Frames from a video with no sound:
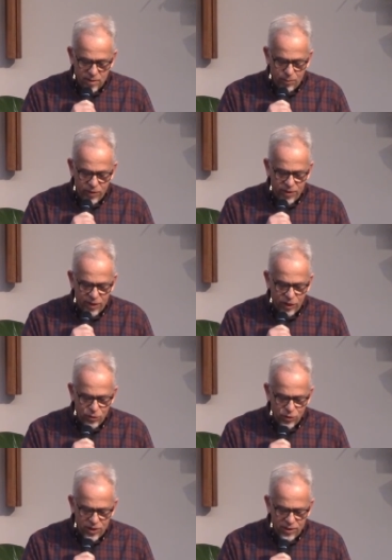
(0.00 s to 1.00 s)
We thank
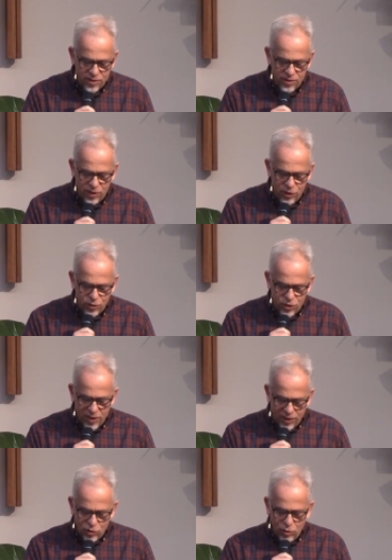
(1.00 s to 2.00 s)
you, Jesus, that you
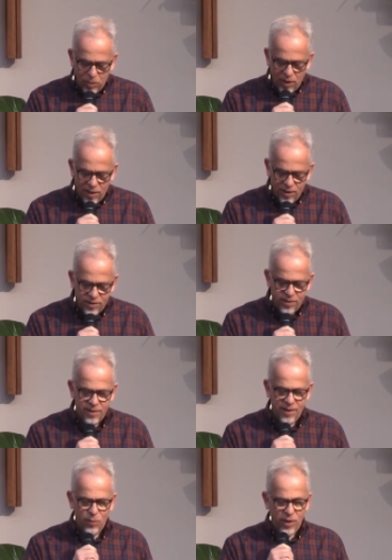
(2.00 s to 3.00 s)
shed your blood
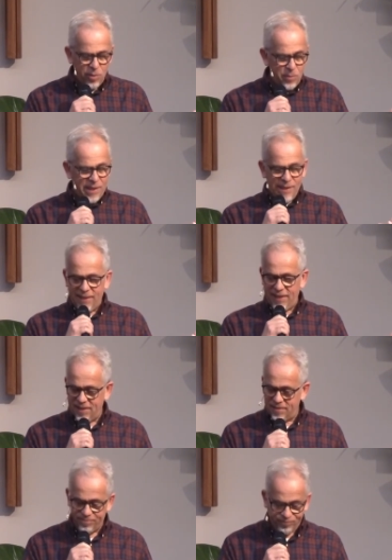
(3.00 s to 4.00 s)
that we can be
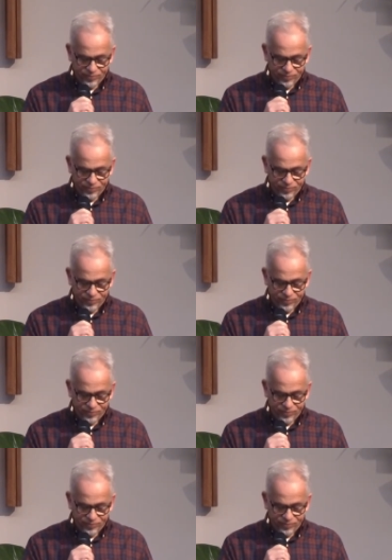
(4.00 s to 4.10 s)
clean.